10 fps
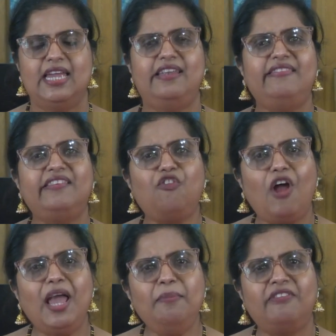
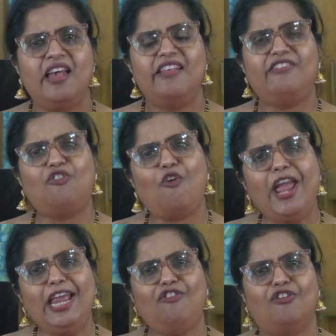describes
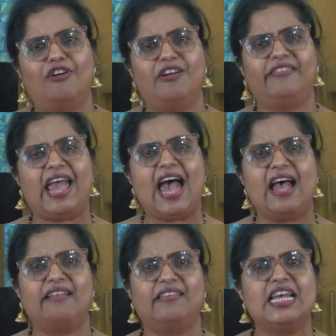strangers
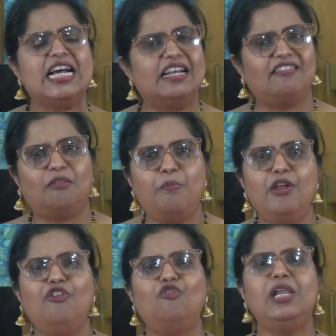as a
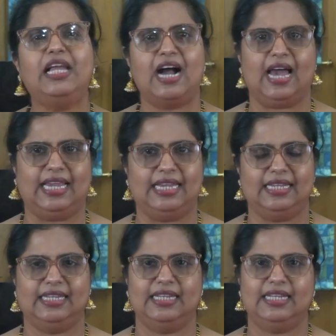spiritual guide,
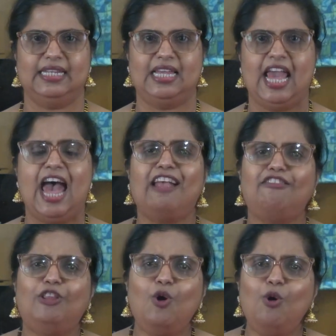as
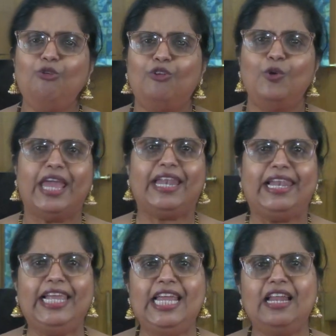those who
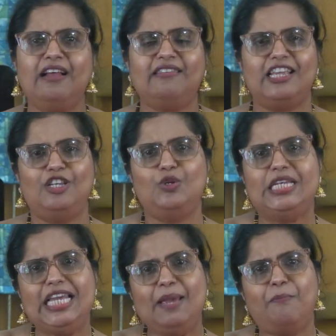can lead us into
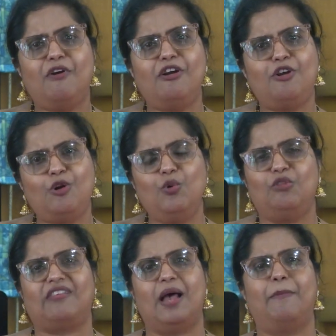deeper
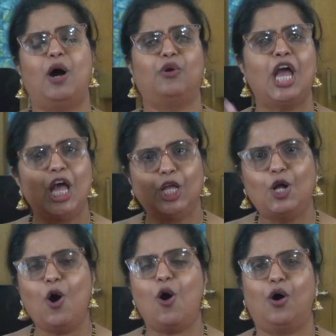truths about
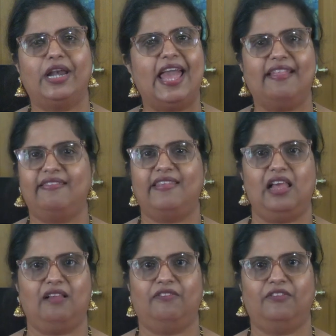God and
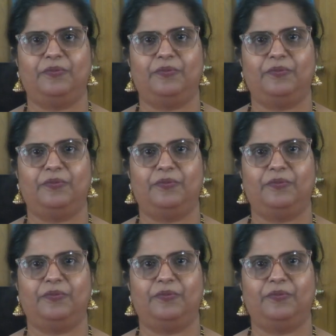self.